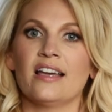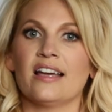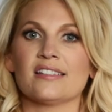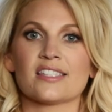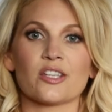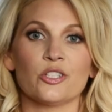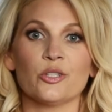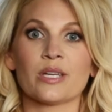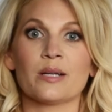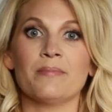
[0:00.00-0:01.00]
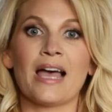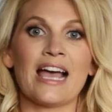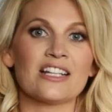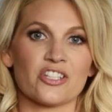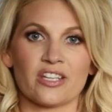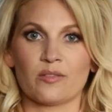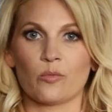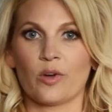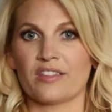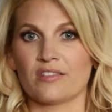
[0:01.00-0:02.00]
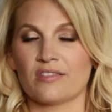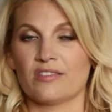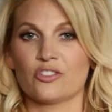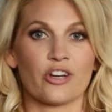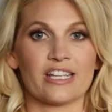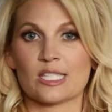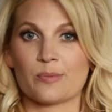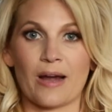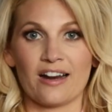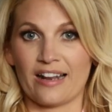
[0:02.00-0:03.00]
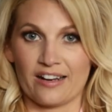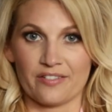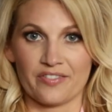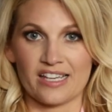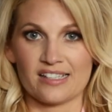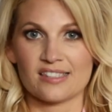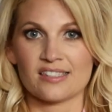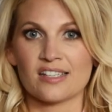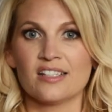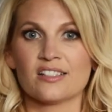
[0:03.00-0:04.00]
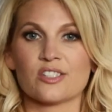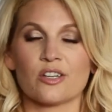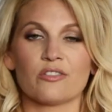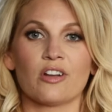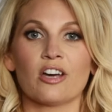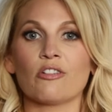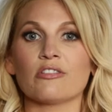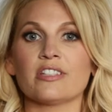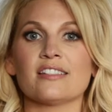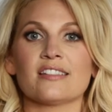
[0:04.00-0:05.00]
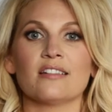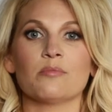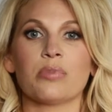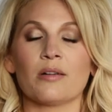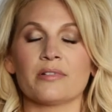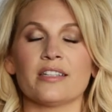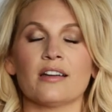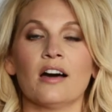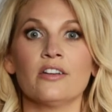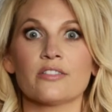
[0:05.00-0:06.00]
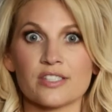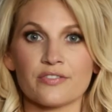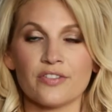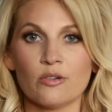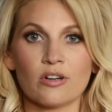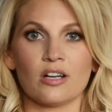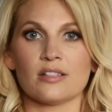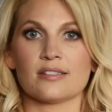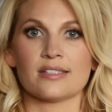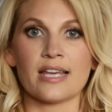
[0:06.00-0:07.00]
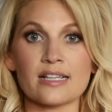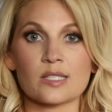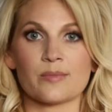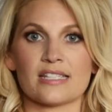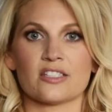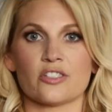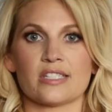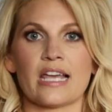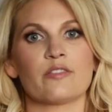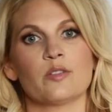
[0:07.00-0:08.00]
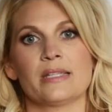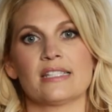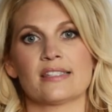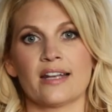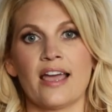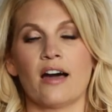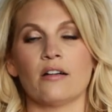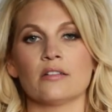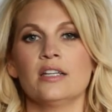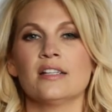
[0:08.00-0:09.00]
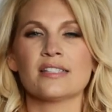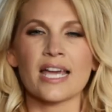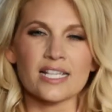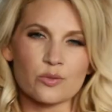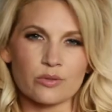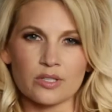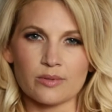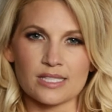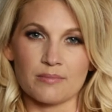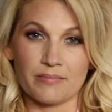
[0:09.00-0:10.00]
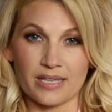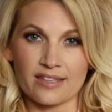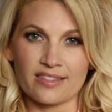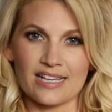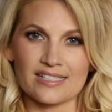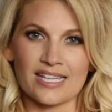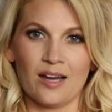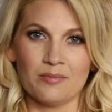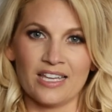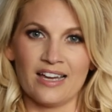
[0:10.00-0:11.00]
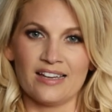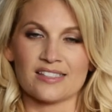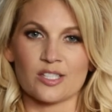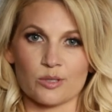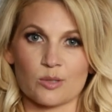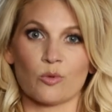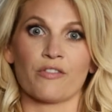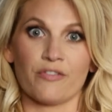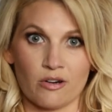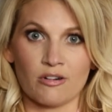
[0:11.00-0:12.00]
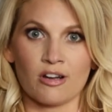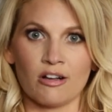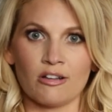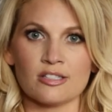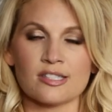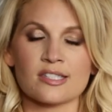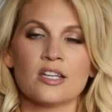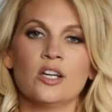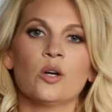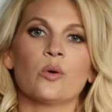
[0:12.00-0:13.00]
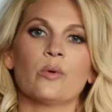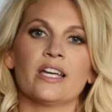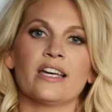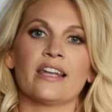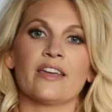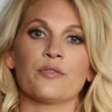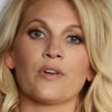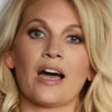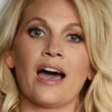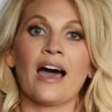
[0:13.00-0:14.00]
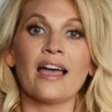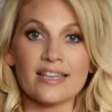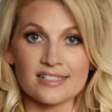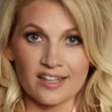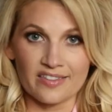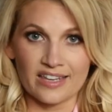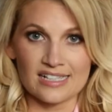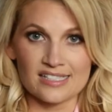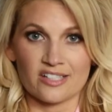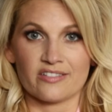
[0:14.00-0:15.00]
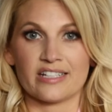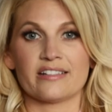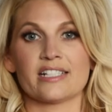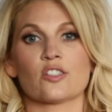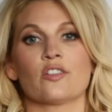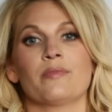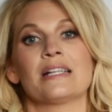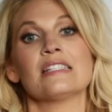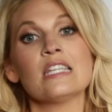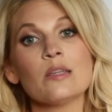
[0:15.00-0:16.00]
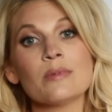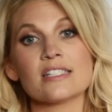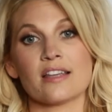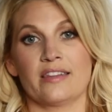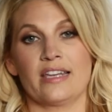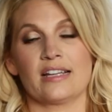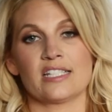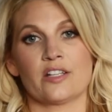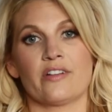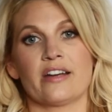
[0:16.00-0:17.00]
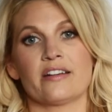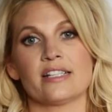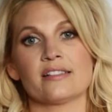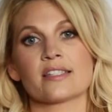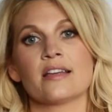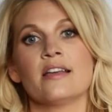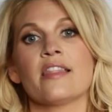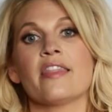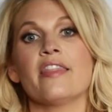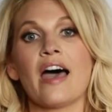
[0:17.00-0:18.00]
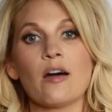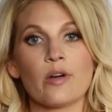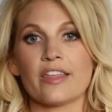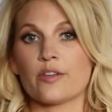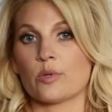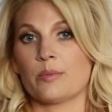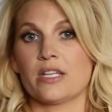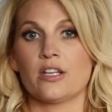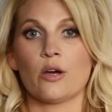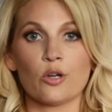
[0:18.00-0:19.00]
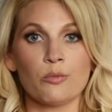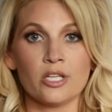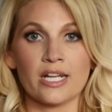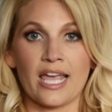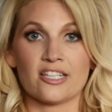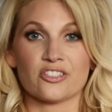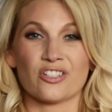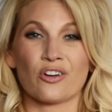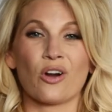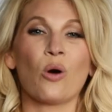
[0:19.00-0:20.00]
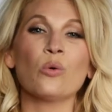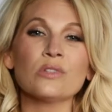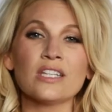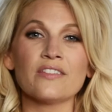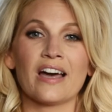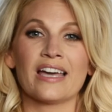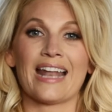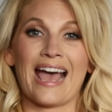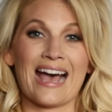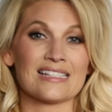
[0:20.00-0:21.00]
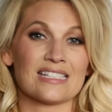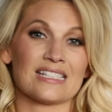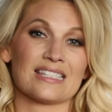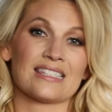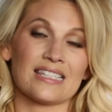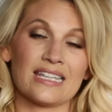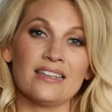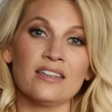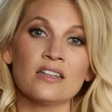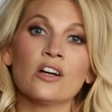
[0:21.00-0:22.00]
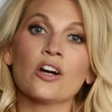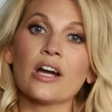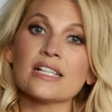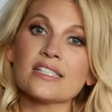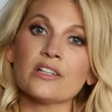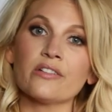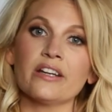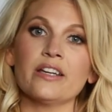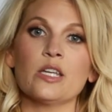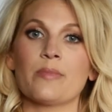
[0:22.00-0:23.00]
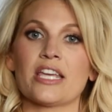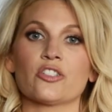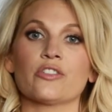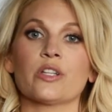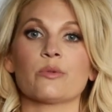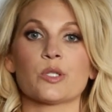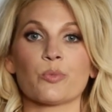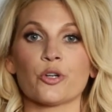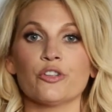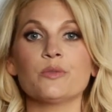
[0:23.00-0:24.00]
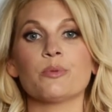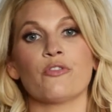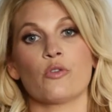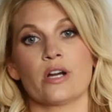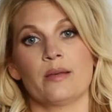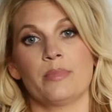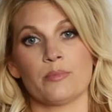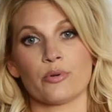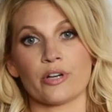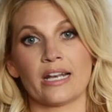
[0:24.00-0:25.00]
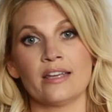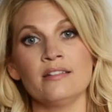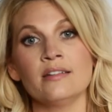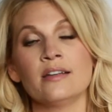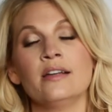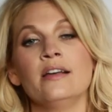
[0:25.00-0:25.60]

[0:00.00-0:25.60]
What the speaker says: And so you can imagine what transpired out of this. So not only did probably hundreds of phone calls and text messages have to be sent out, text really wasn't big at that time yet, so it was more phone calls. When if I had done the itineraries, or if my team had done the itineraries, that way there would have been no communication, or only if I had asked to see her itinerary and make sure that it was proofed before it had been printed,